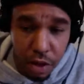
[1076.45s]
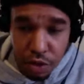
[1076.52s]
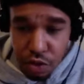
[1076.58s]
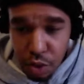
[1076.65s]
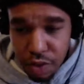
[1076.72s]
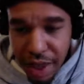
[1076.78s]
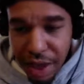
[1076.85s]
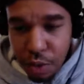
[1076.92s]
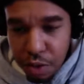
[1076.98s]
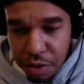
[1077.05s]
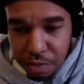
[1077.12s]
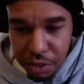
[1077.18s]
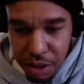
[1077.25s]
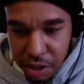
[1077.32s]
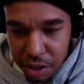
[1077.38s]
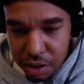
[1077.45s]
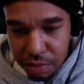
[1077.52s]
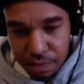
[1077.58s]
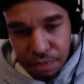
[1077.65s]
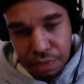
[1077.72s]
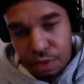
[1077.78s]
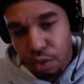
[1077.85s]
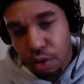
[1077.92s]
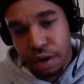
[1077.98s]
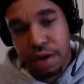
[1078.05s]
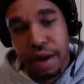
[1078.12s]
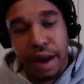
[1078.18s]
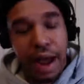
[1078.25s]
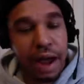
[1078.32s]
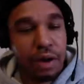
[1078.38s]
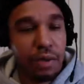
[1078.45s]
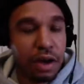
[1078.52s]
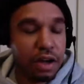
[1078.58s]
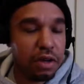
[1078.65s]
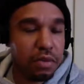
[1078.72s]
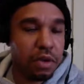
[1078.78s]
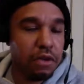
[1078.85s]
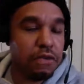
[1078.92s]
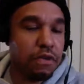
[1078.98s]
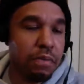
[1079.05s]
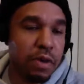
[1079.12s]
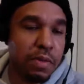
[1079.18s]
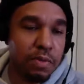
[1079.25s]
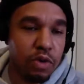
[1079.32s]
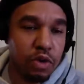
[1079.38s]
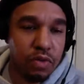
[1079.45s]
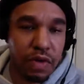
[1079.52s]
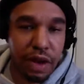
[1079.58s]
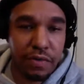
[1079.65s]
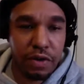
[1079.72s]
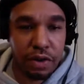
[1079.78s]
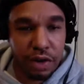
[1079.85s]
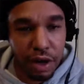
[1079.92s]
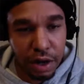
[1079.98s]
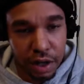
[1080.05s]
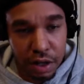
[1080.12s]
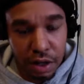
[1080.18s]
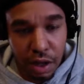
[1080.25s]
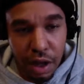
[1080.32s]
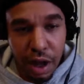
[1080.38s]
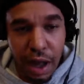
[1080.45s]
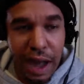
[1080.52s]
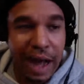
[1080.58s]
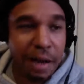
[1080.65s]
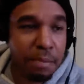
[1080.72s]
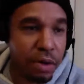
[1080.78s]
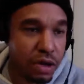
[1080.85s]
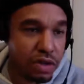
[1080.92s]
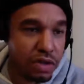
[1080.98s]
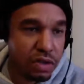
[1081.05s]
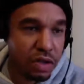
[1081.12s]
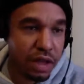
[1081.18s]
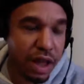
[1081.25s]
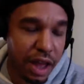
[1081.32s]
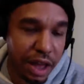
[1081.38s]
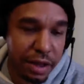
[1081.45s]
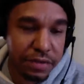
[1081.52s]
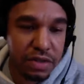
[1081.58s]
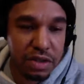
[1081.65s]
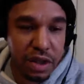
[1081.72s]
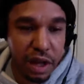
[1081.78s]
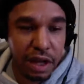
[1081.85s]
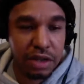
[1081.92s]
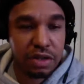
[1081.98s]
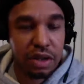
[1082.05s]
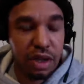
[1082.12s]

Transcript: So that would be the one that I recommend for people who've never done it. I personally have stocks